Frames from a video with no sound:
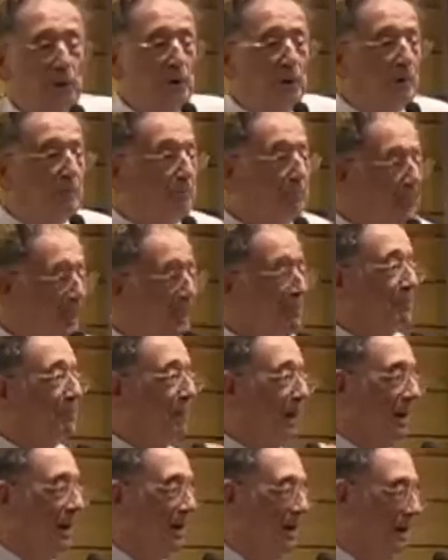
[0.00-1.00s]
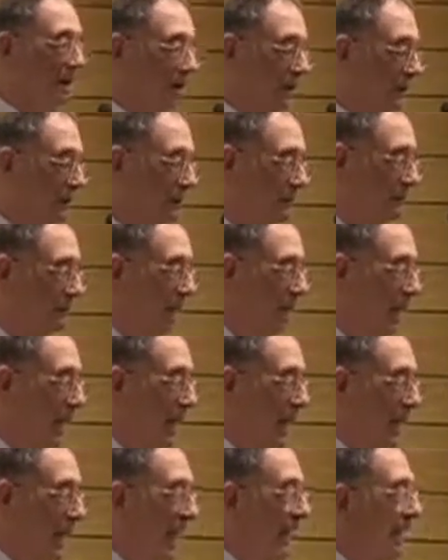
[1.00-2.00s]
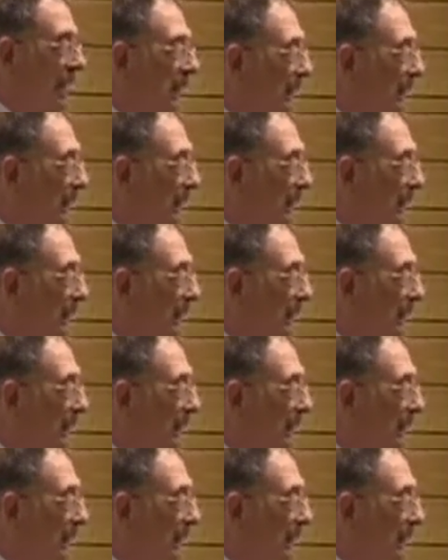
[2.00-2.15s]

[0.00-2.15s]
you mean by it a